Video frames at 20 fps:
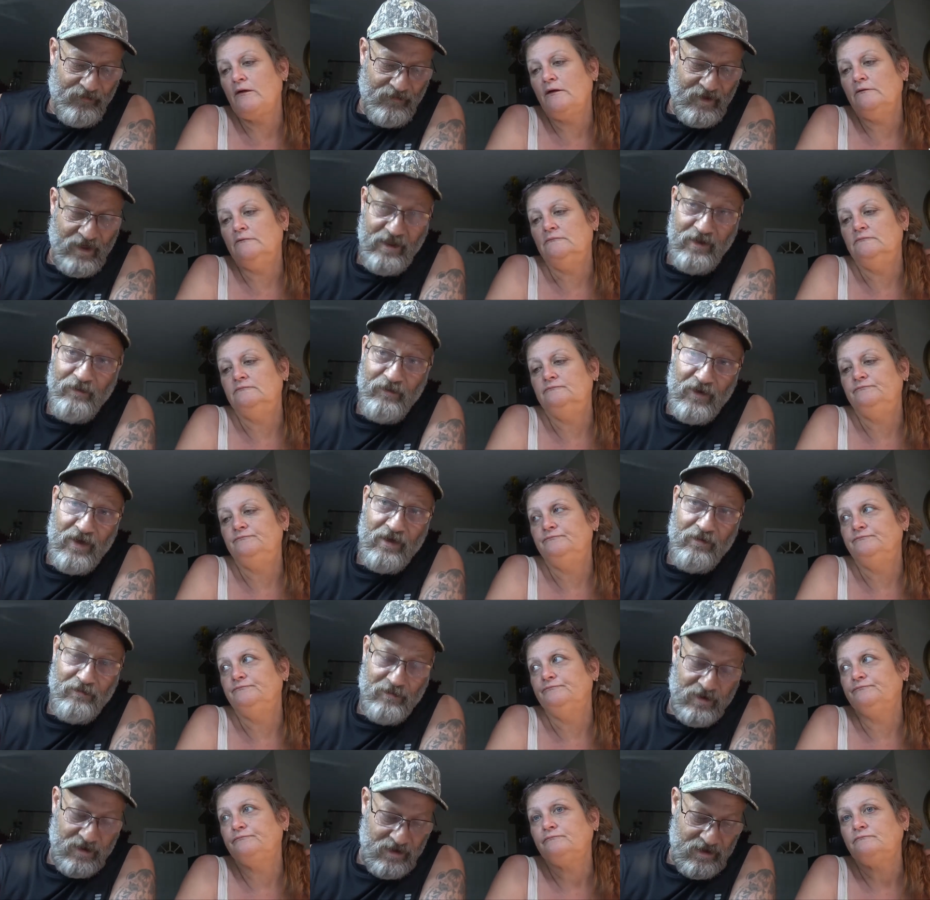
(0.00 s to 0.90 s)
Speaker 1: keep that in
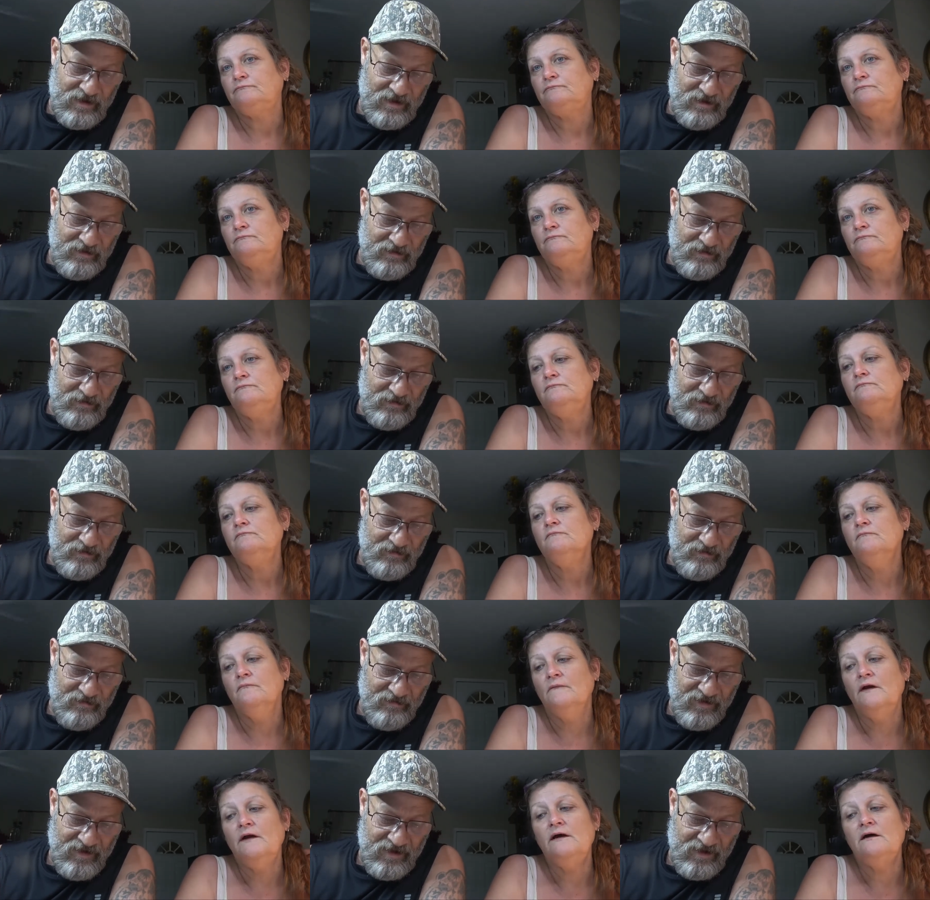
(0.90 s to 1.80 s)
mind too.
Speaker 2: But,
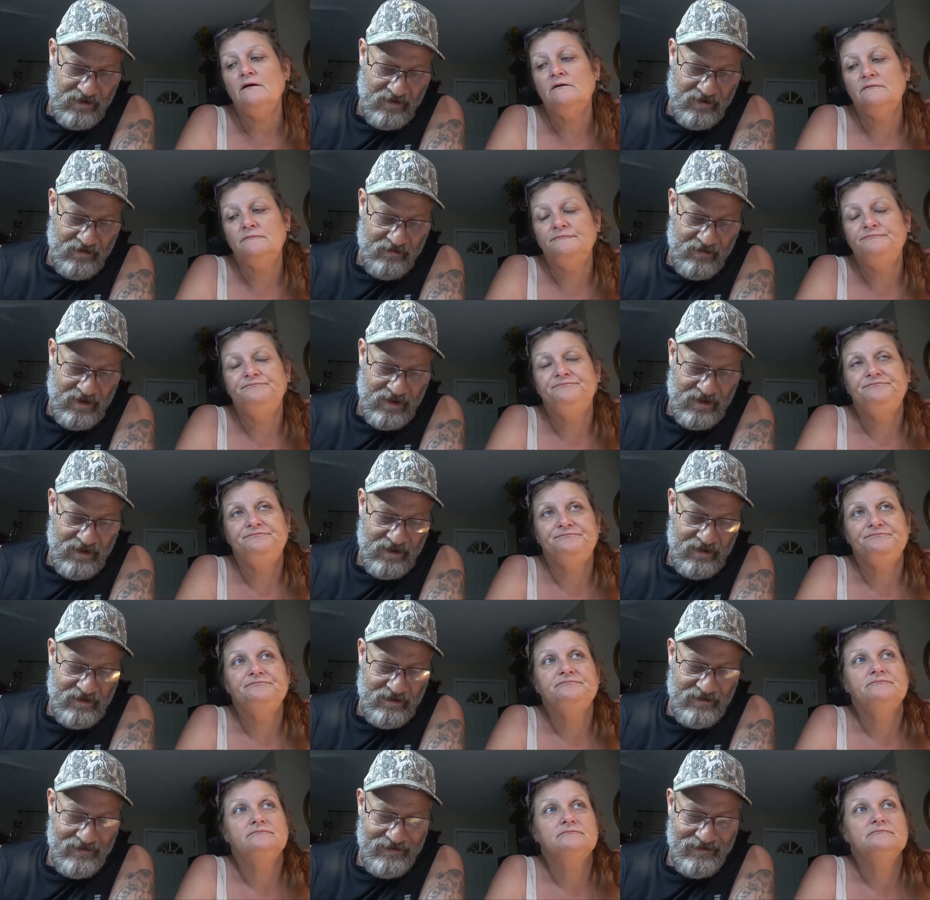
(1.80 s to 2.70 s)
yeah. I
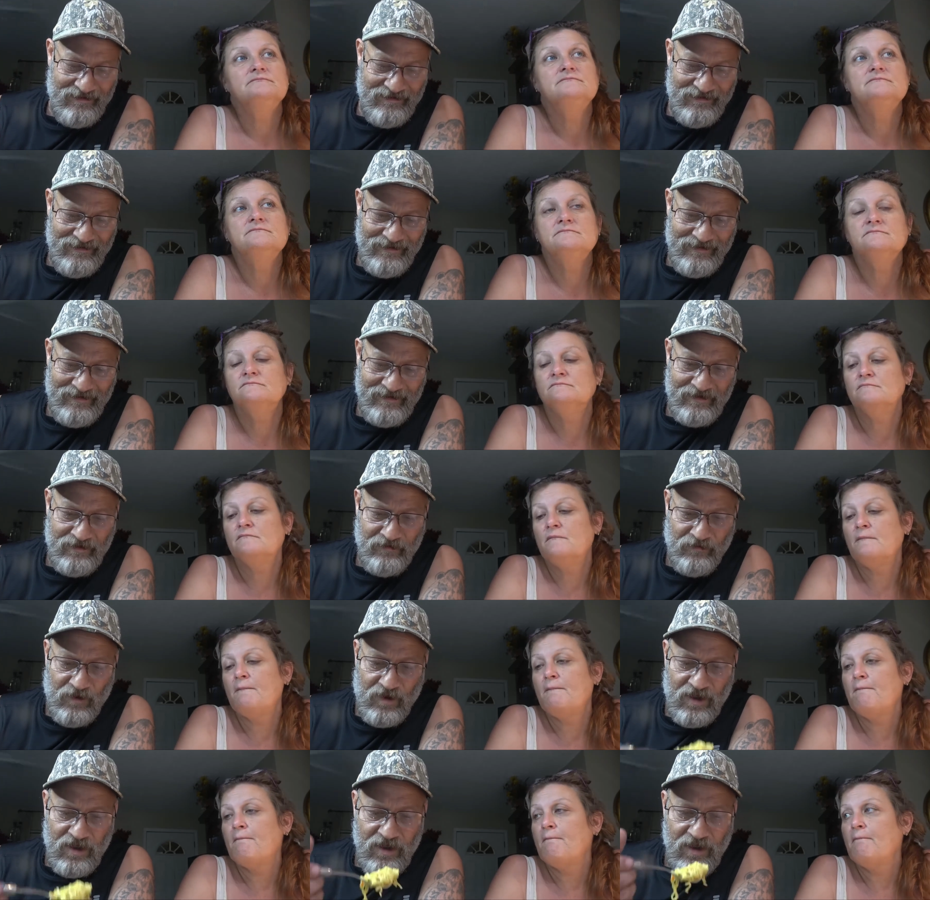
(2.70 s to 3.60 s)
mean, it's
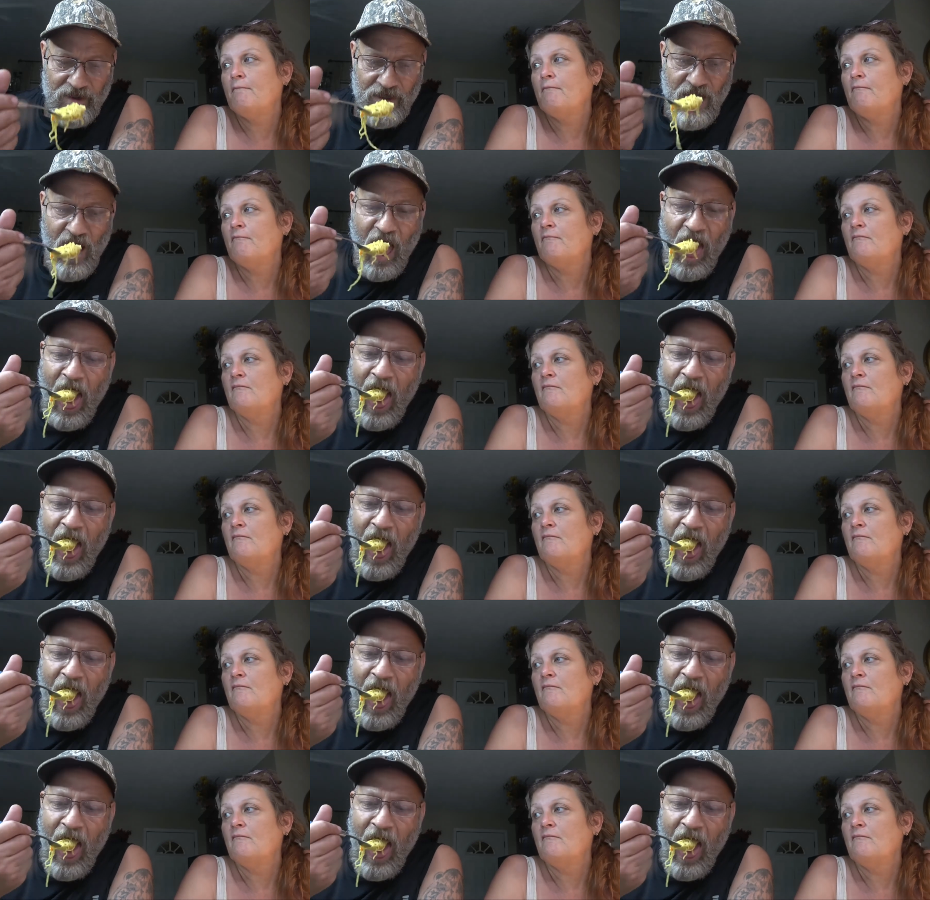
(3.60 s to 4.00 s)
okay.